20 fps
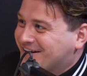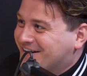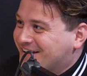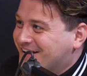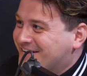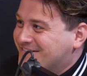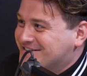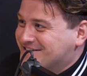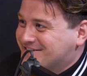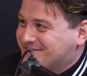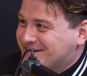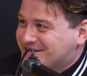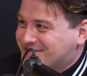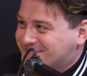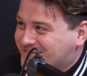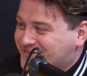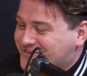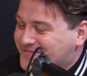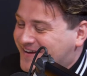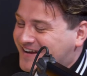like they've switched
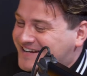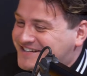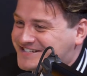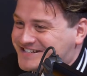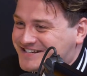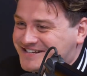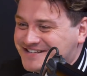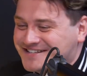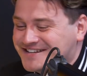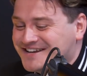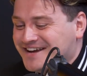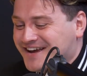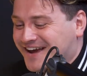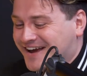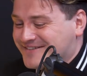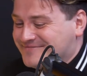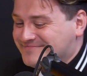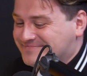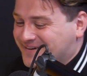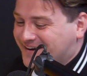formations.
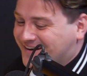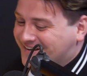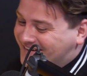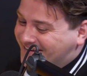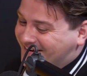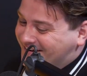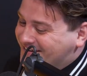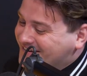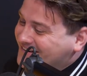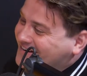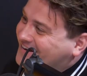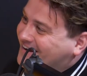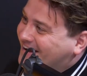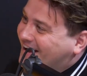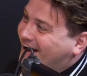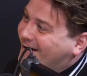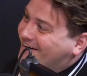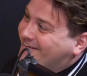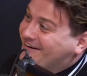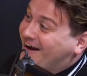Um, but, you know, you look at
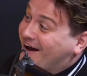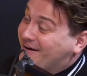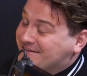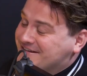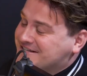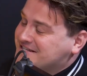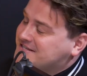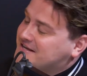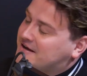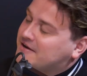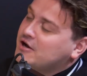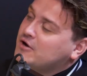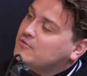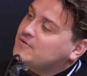how, how this is like...